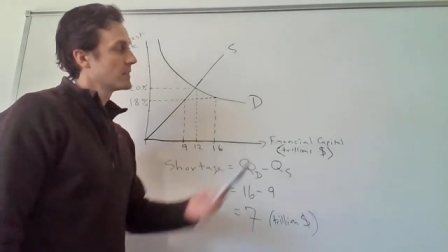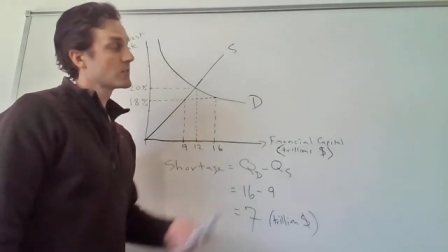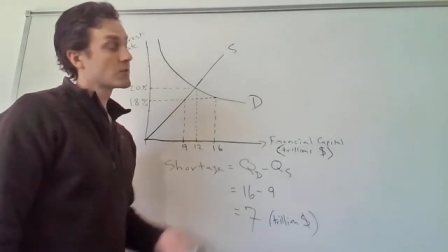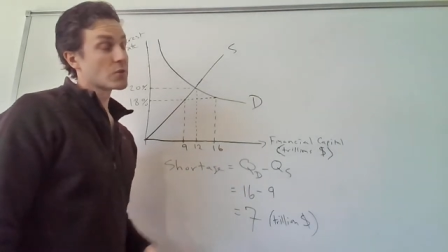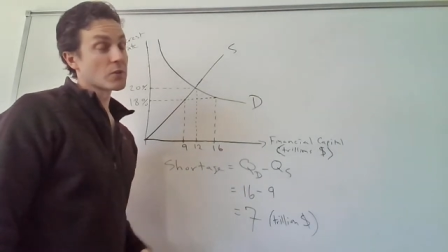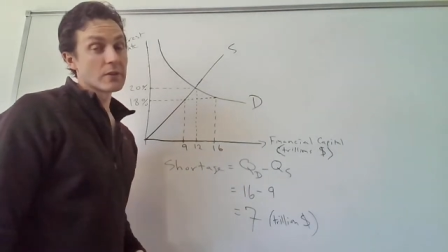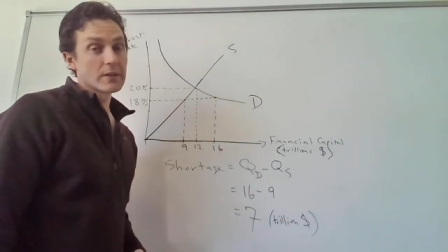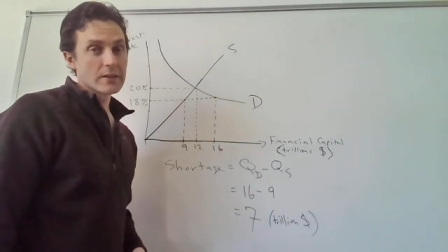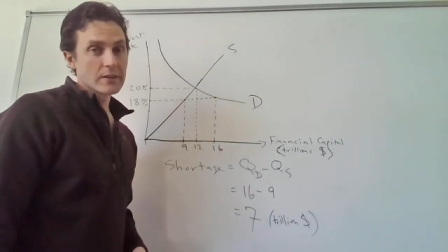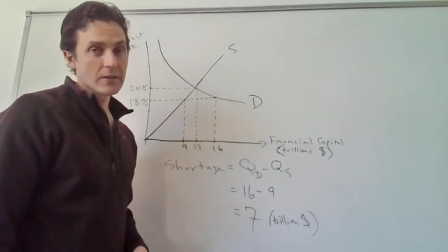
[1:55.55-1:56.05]

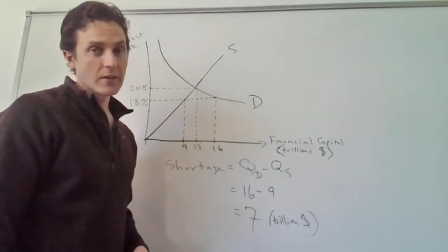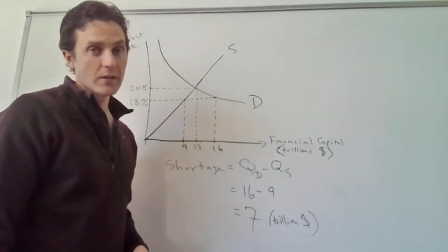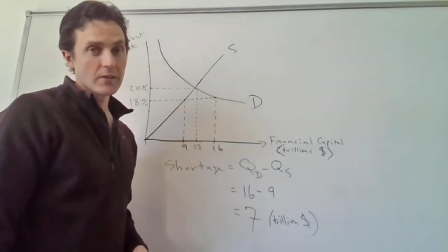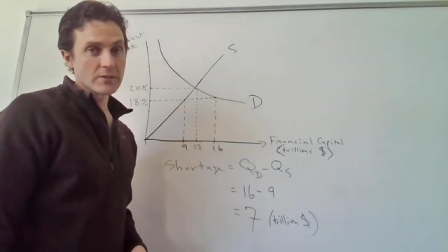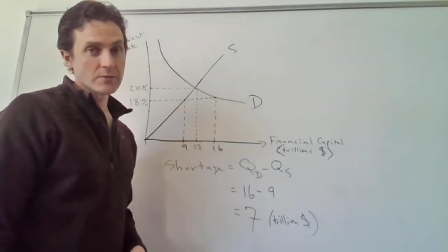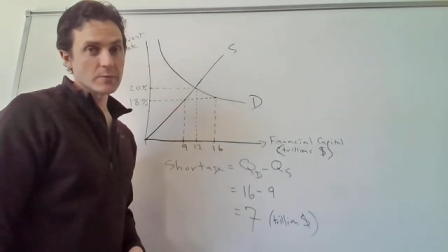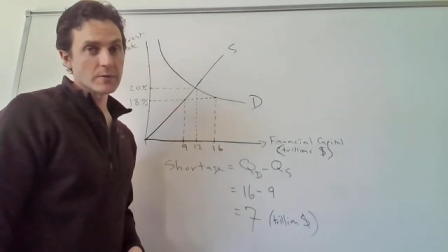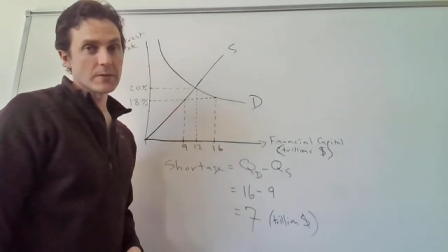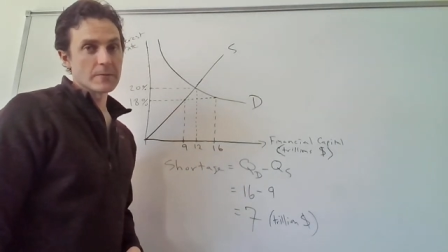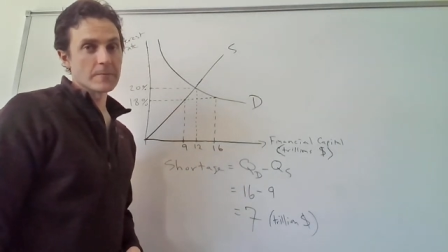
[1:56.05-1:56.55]
trillion
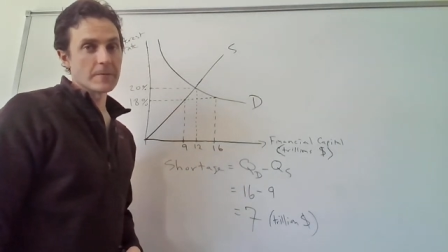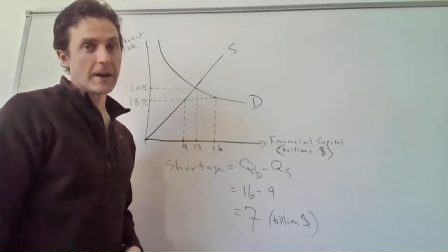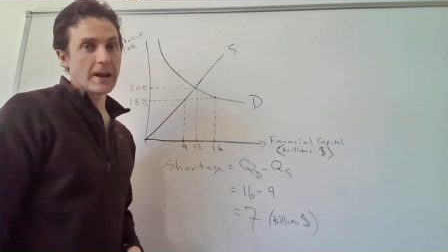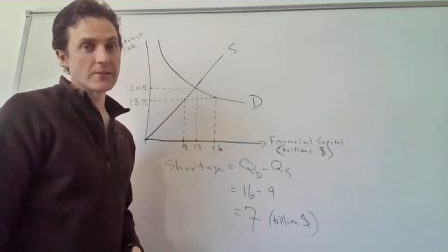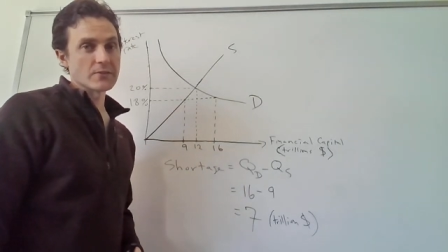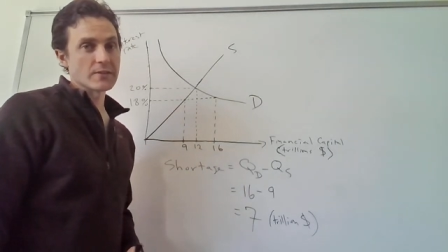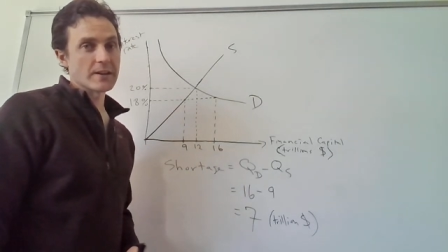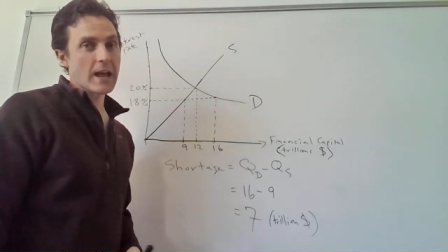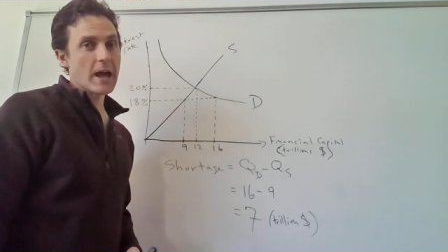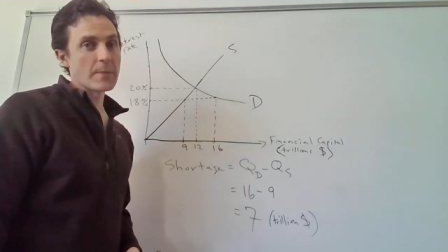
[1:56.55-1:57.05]
worth of
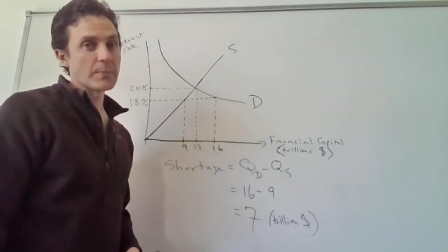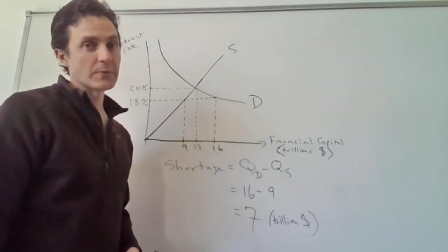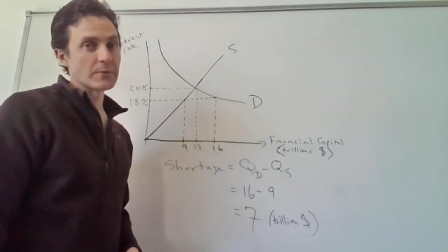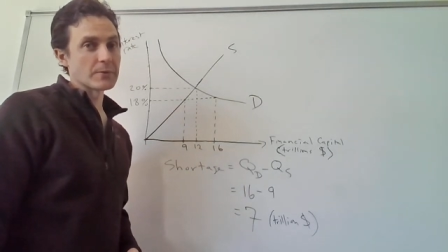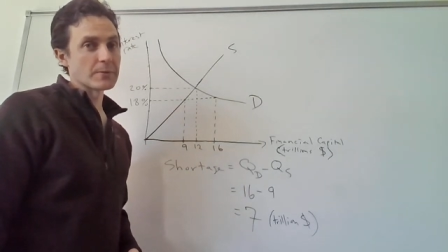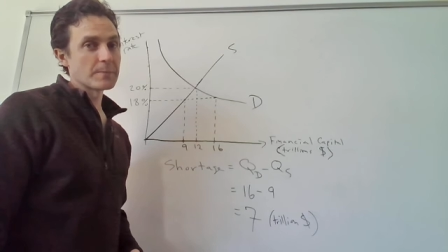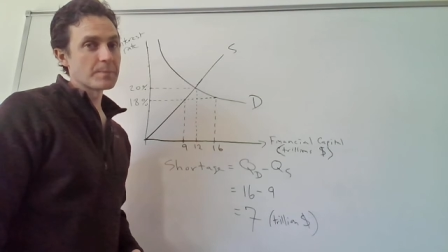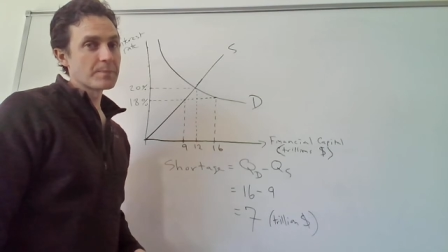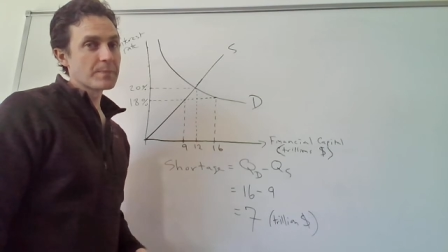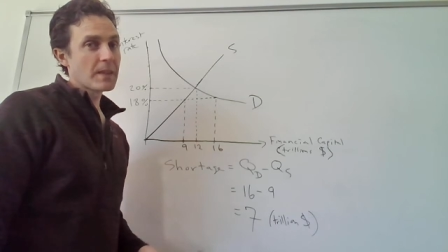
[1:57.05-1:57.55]
financial
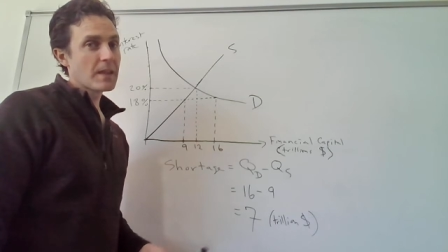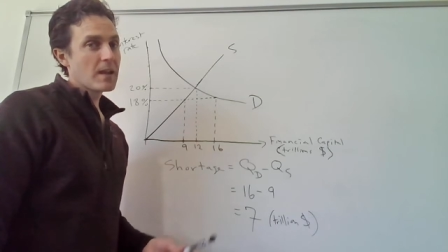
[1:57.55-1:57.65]
capital.